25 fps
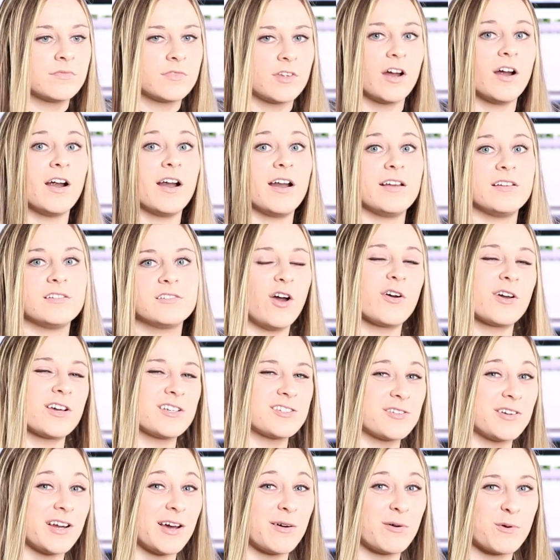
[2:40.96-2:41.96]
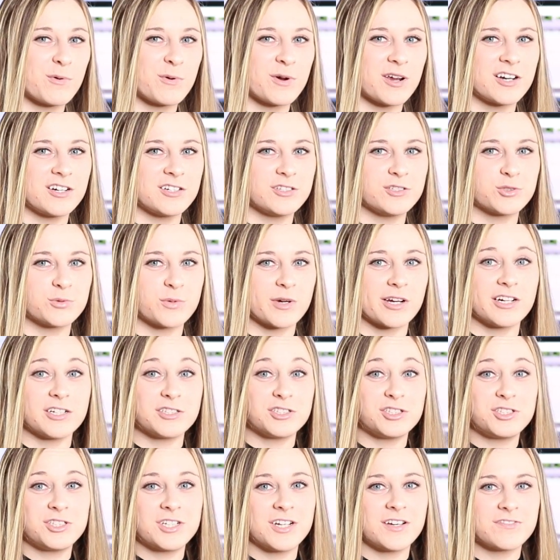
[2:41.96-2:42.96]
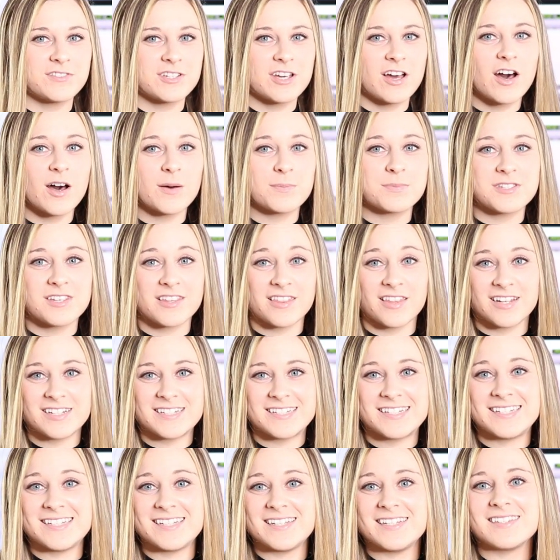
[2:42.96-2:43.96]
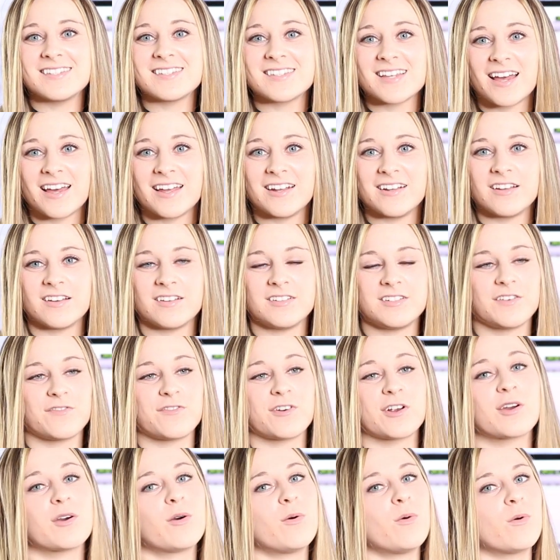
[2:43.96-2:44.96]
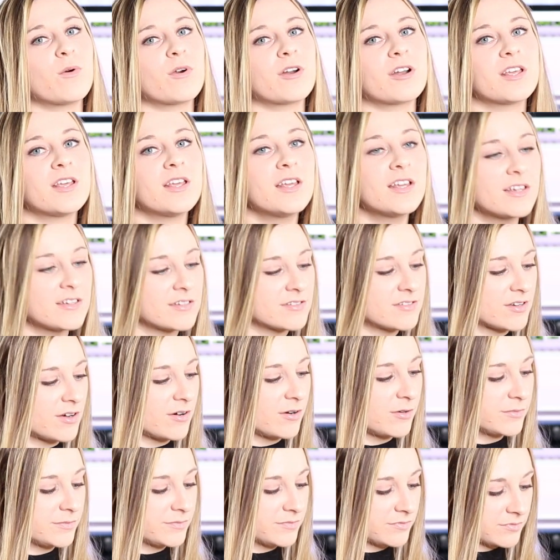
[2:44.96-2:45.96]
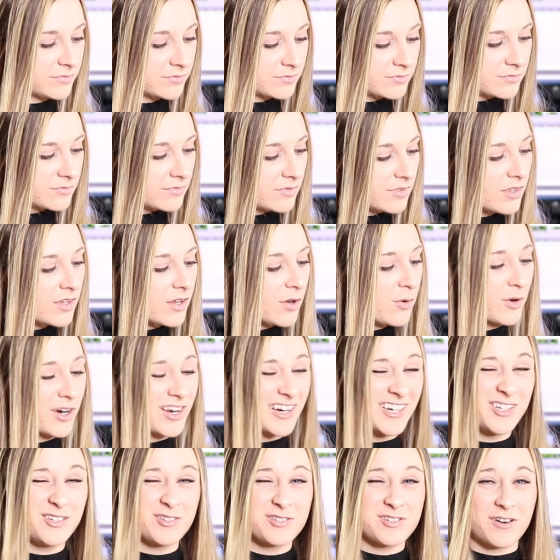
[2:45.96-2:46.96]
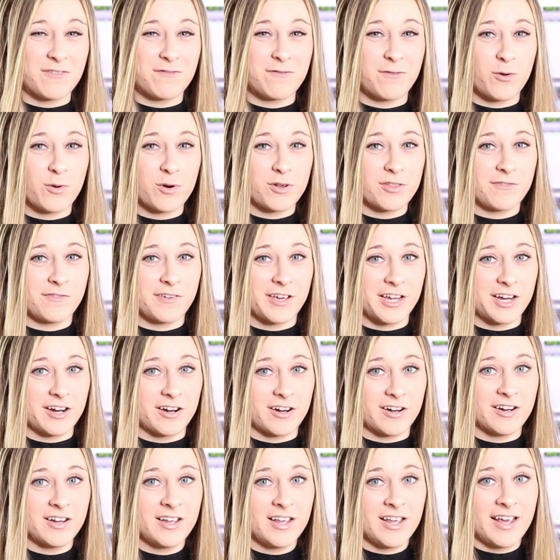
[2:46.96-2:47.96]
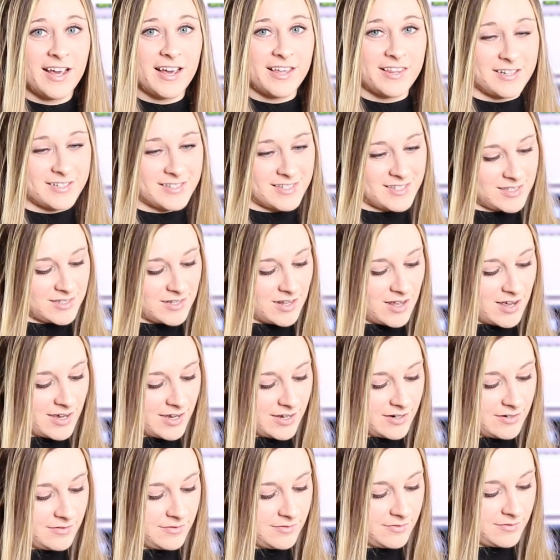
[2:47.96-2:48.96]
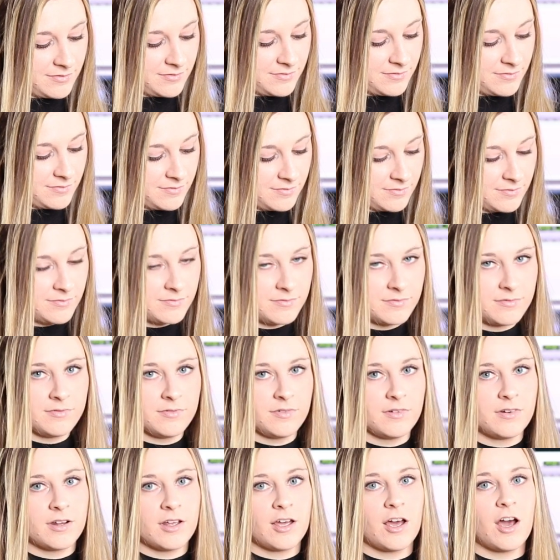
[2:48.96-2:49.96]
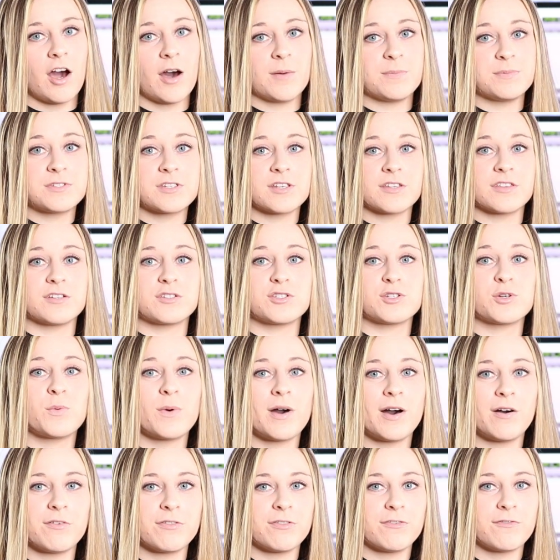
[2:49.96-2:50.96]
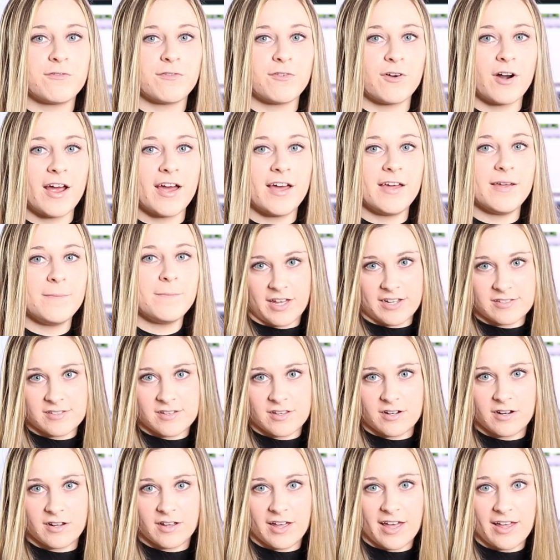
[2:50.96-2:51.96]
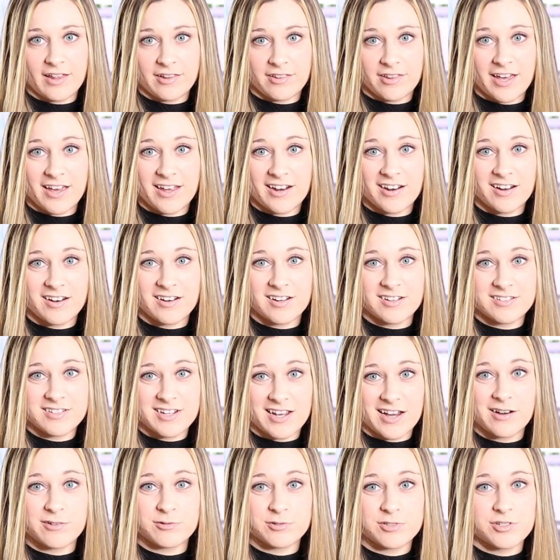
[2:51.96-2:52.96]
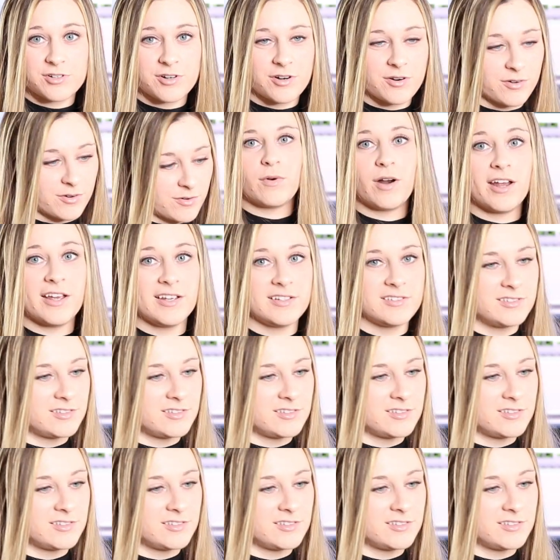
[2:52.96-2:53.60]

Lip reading: Alright. Okay, so now what we're going to do is we're going to shift up to then descend a different chord. So we're going to use our 4th finger and then slide up to the 12th fret. That's going to land on a downstroke, right?